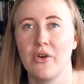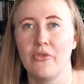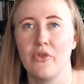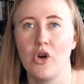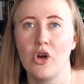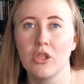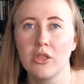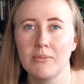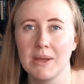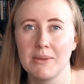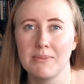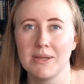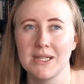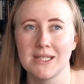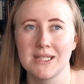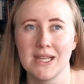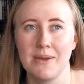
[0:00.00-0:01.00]
of all the
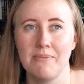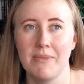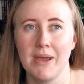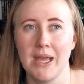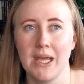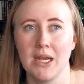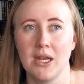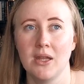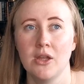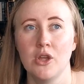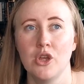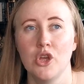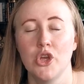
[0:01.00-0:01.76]
baby knits I made